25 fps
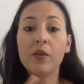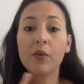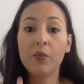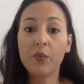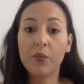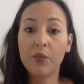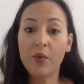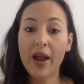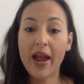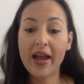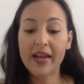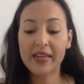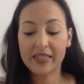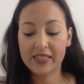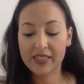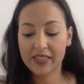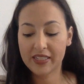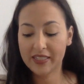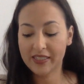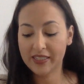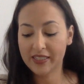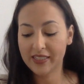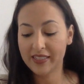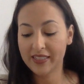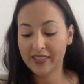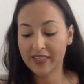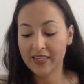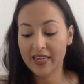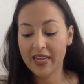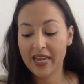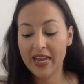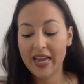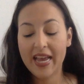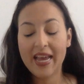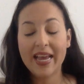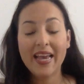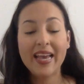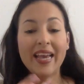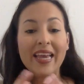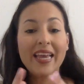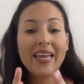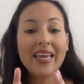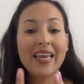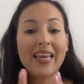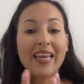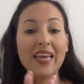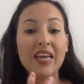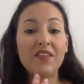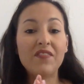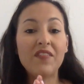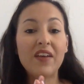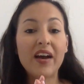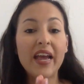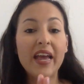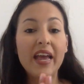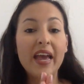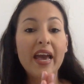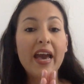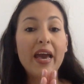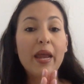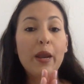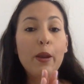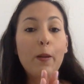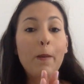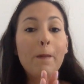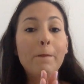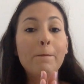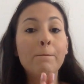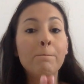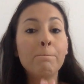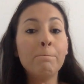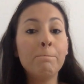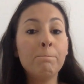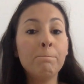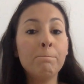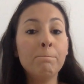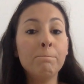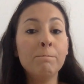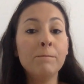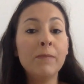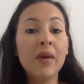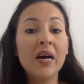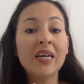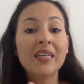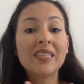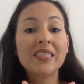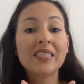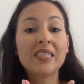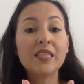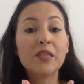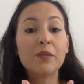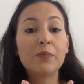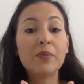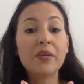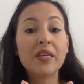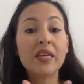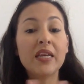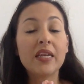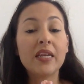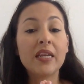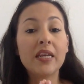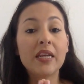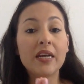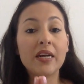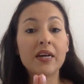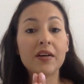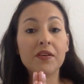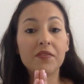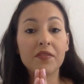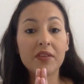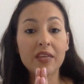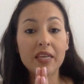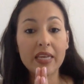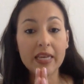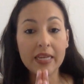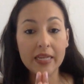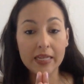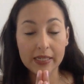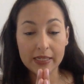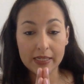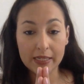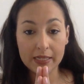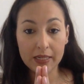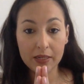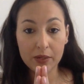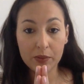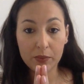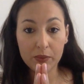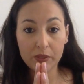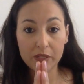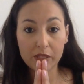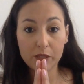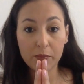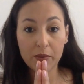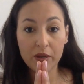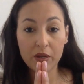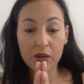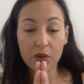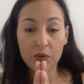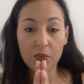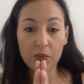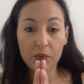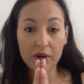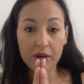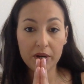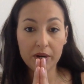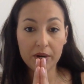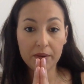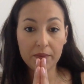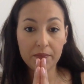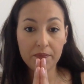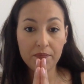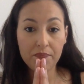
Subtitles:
Rat. Good. If I add to the beginning of eat, what's my new word?